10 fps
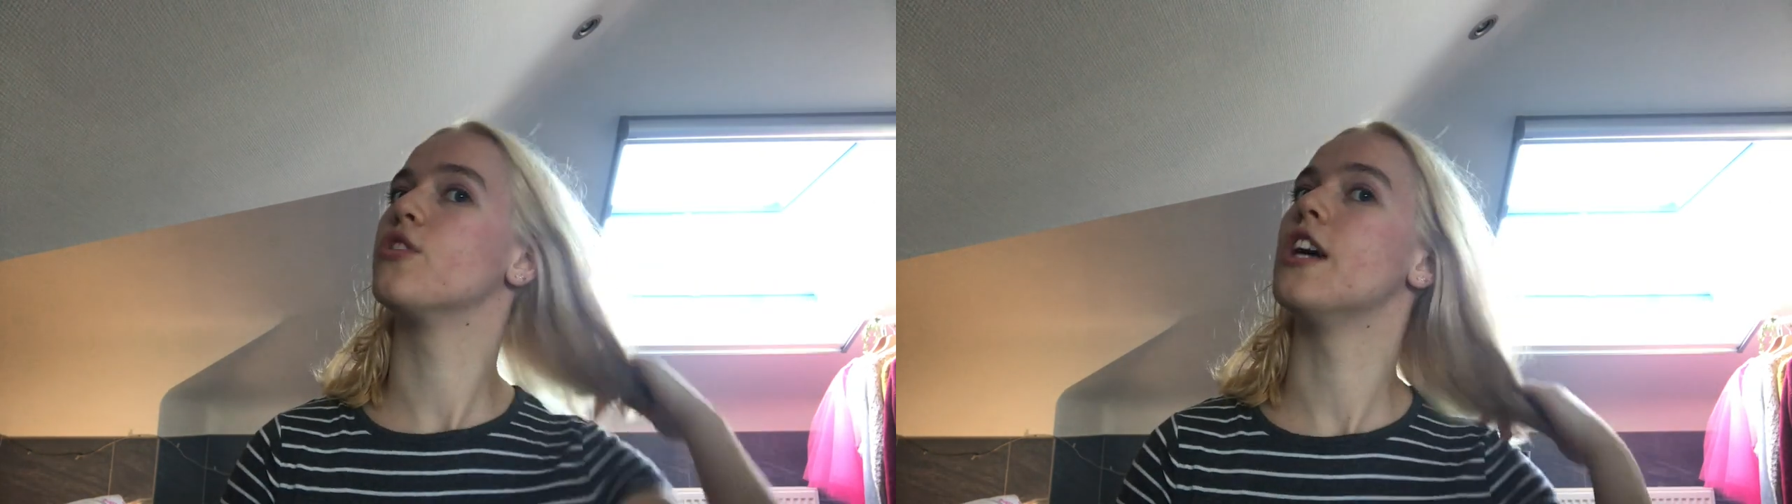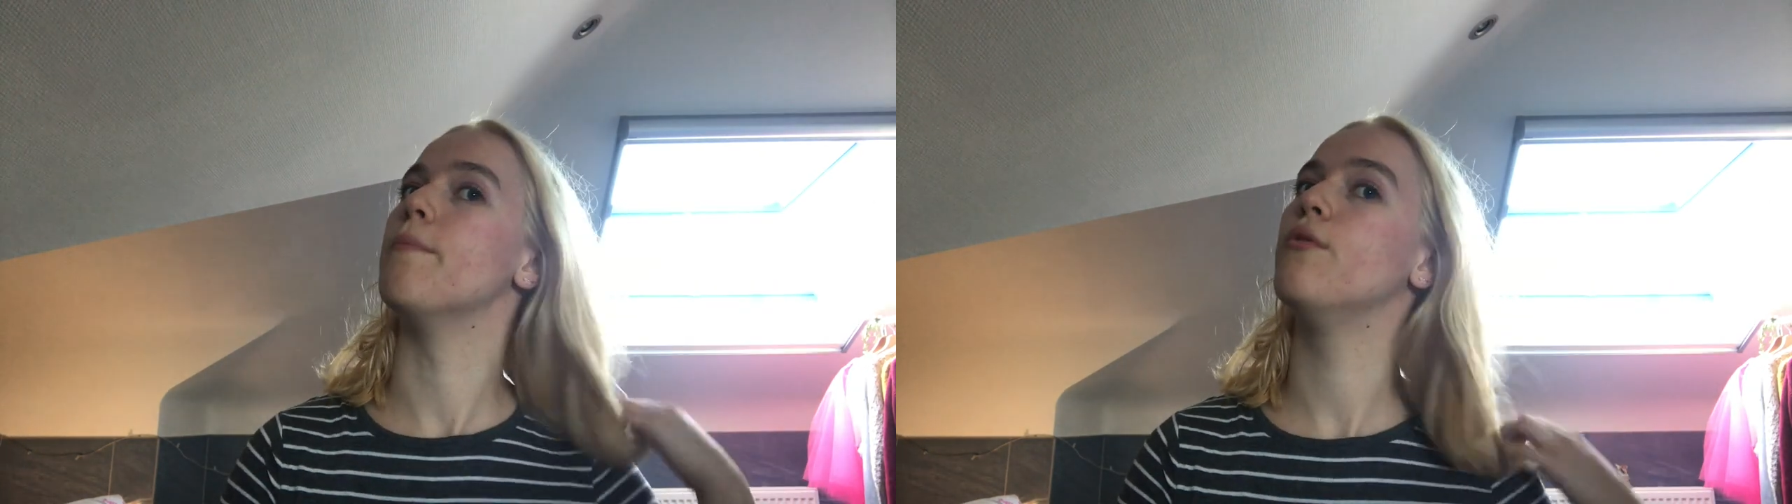
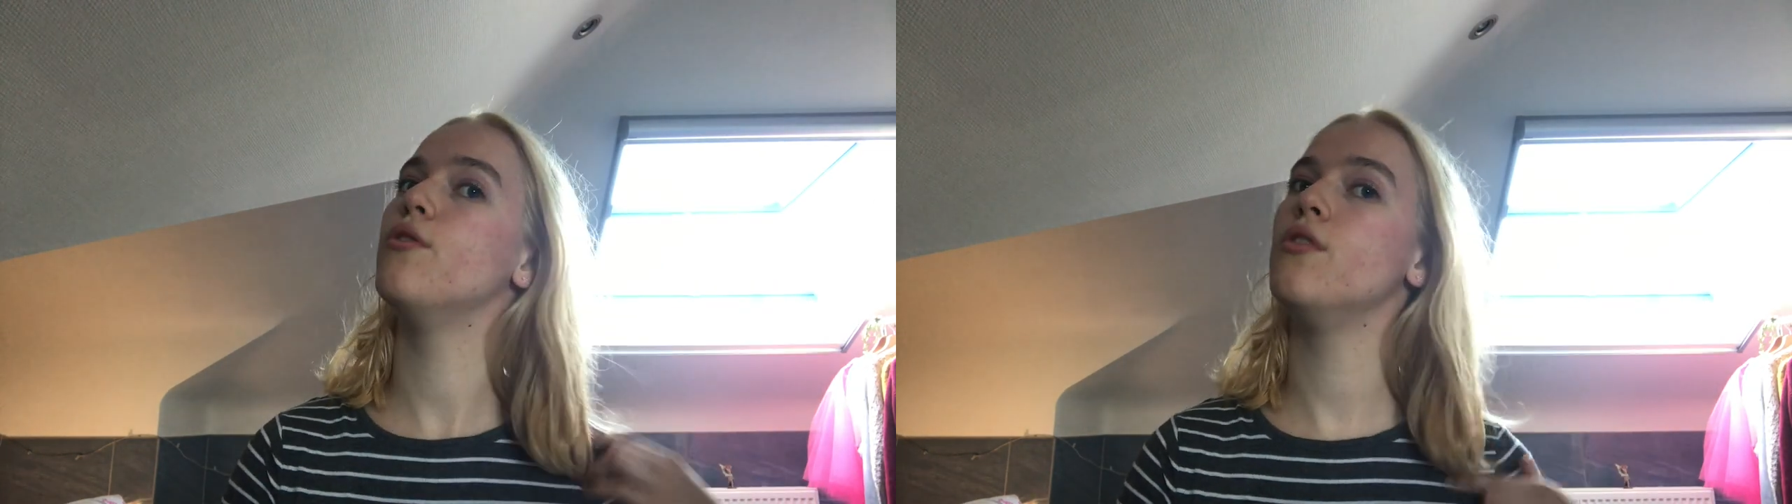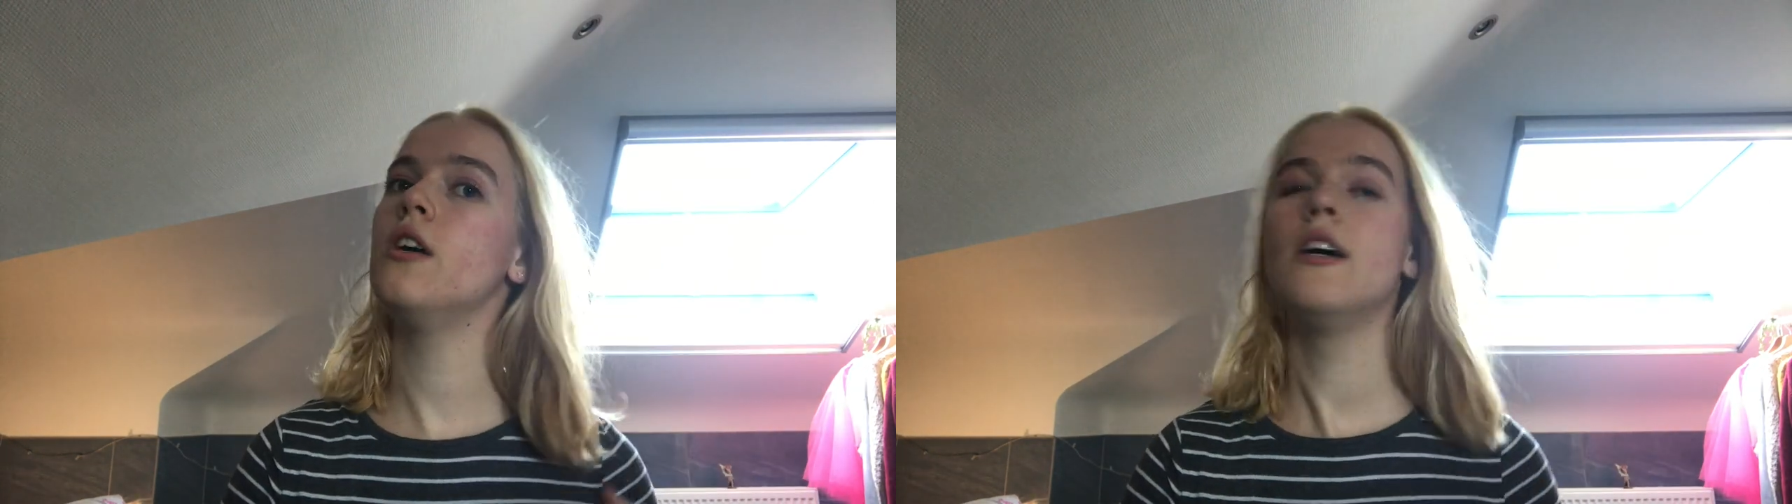
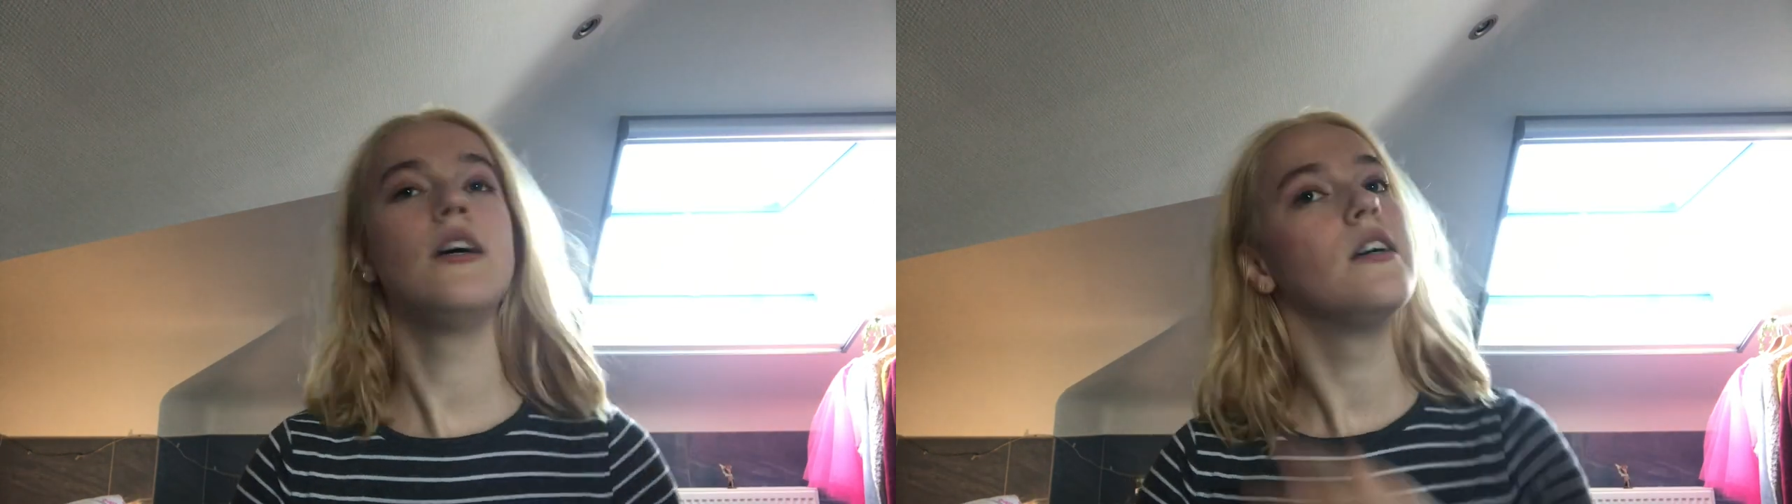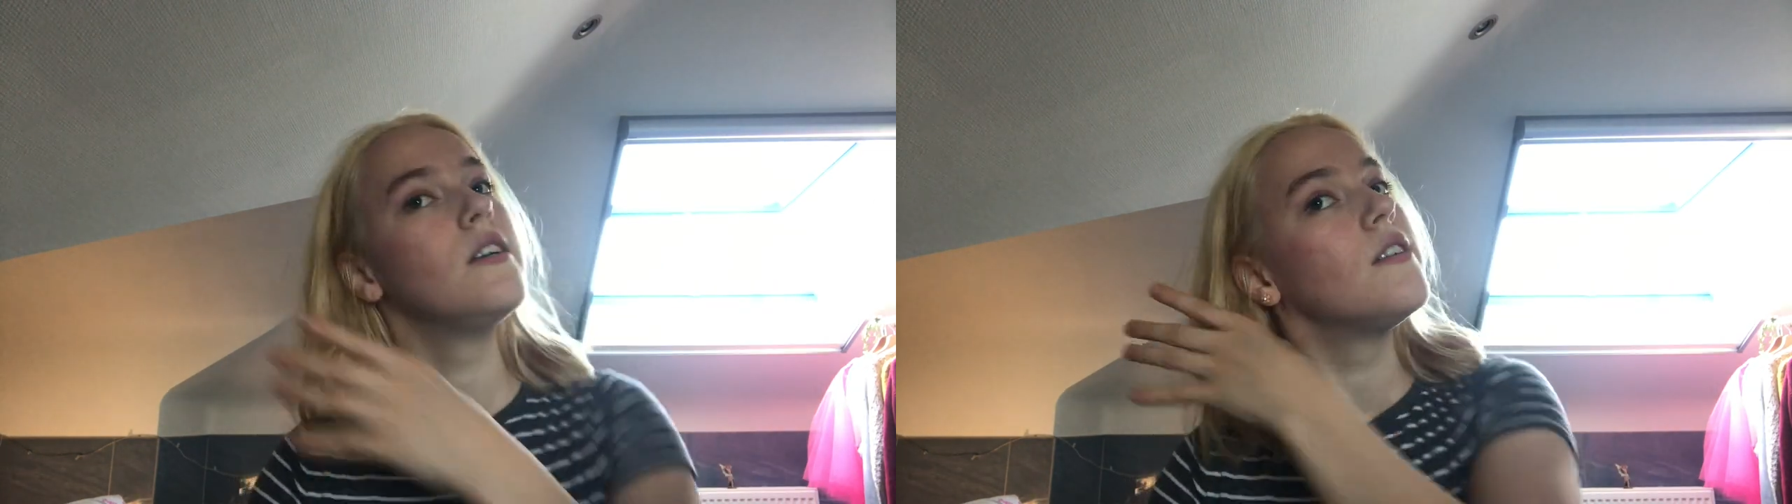shampoo
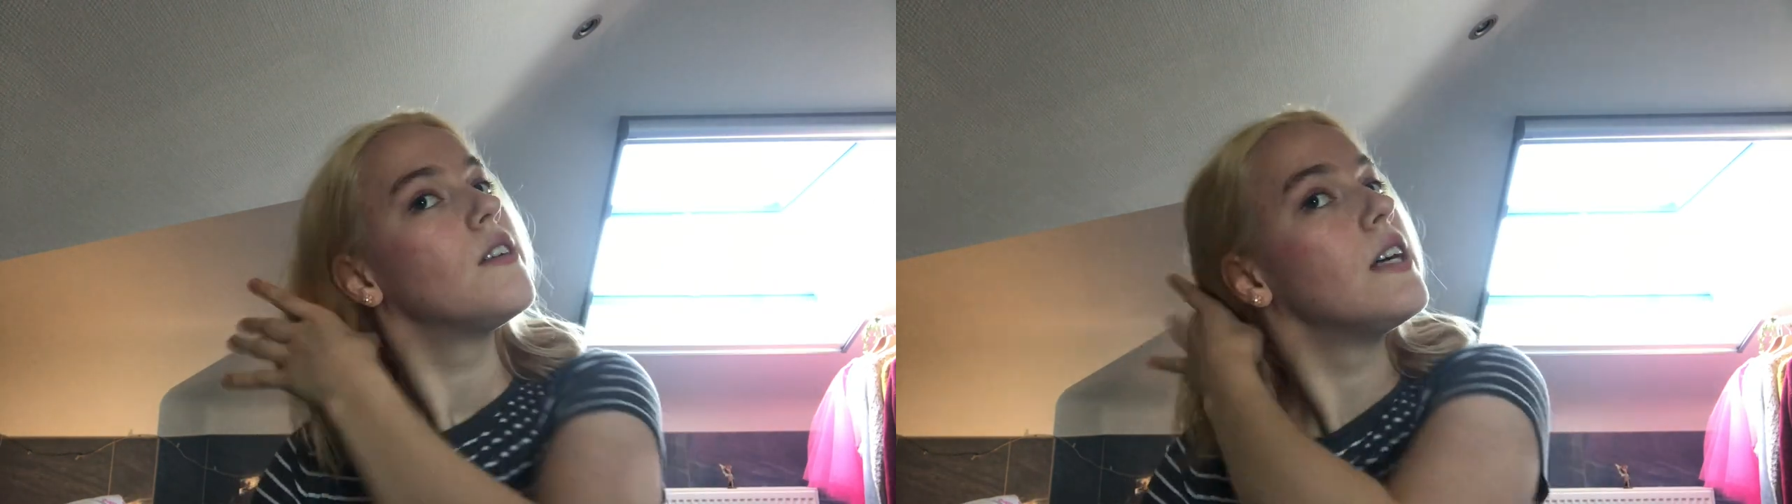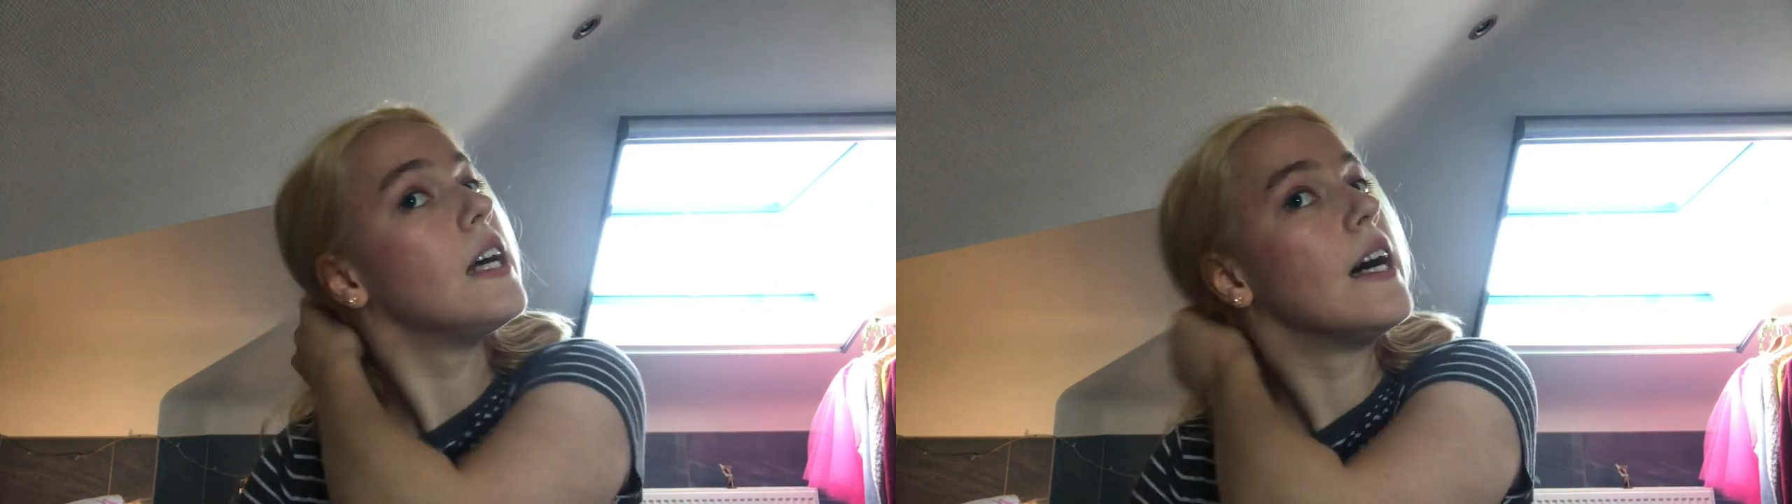
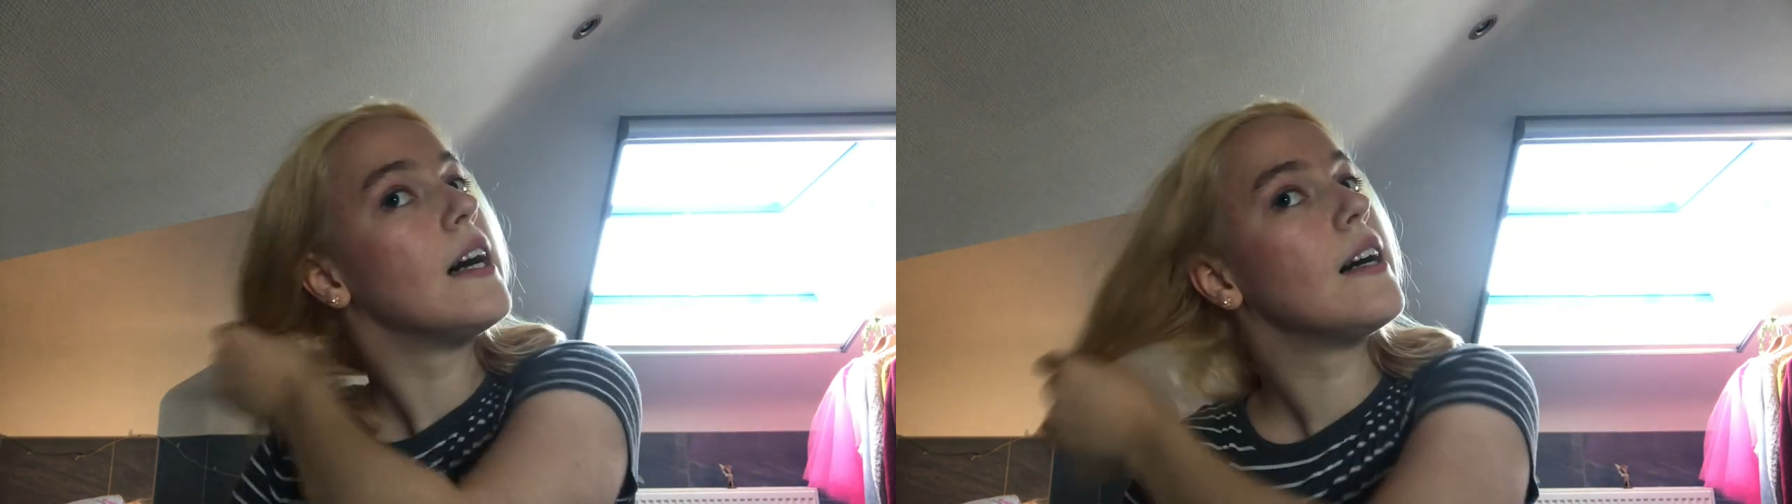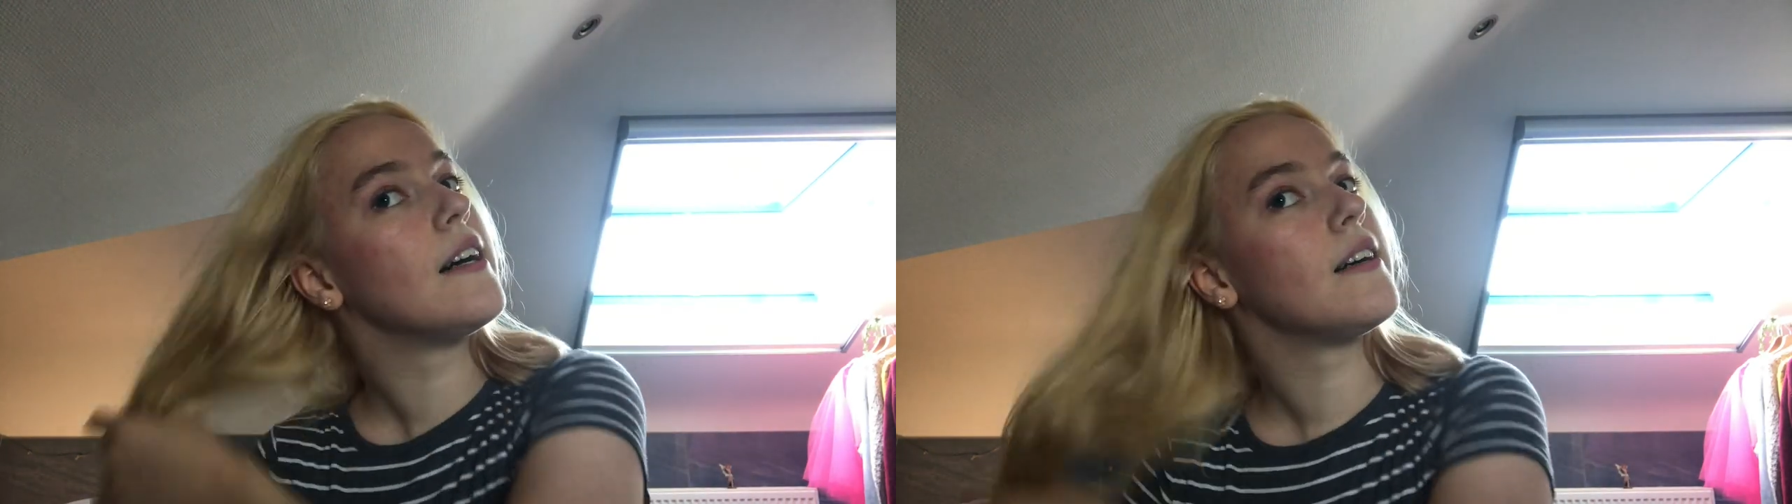
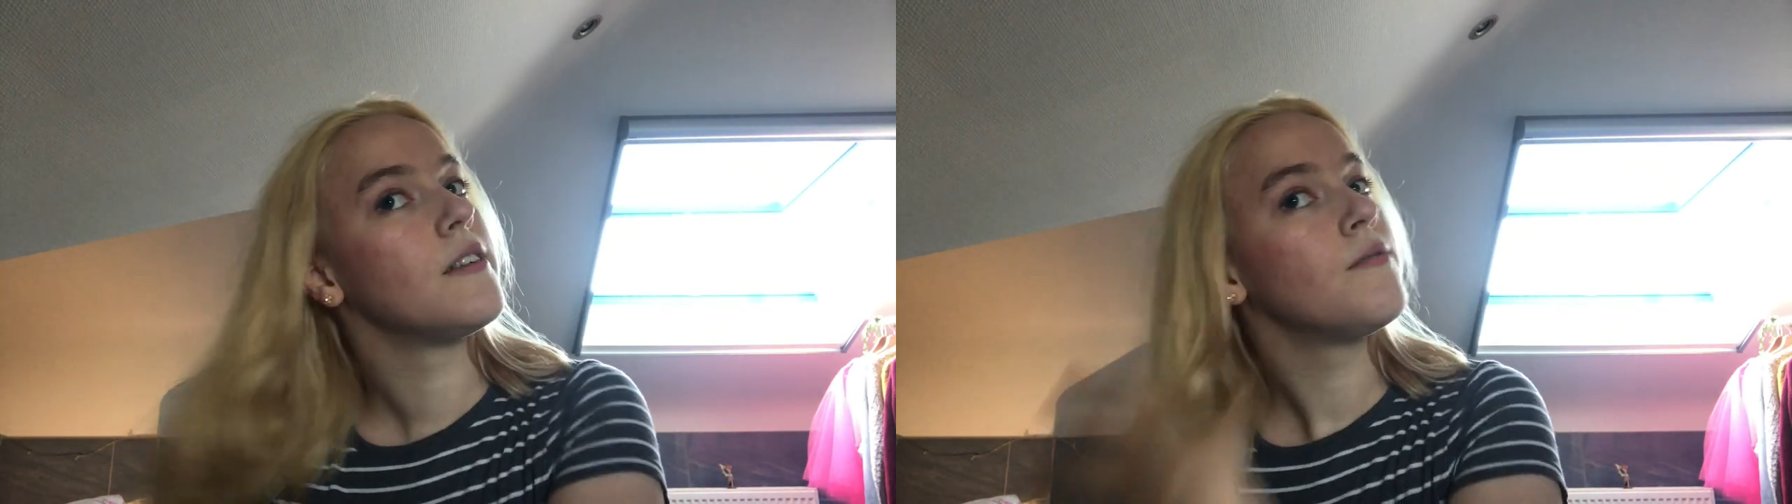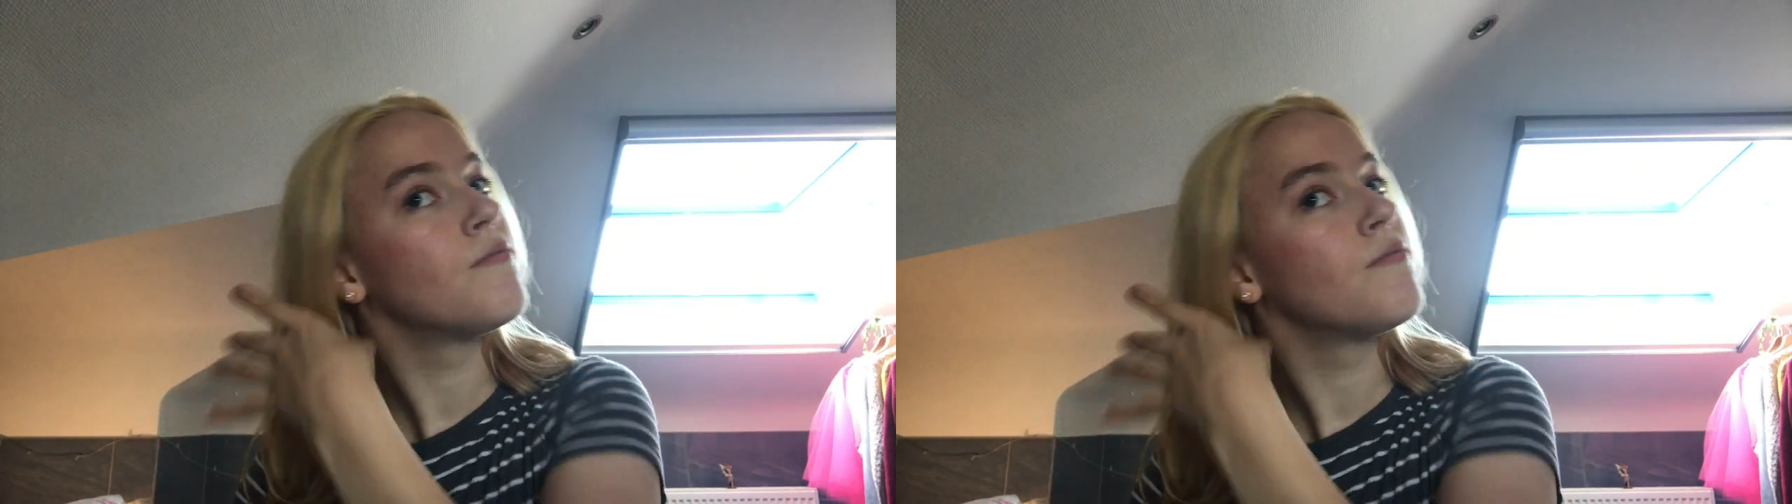uh,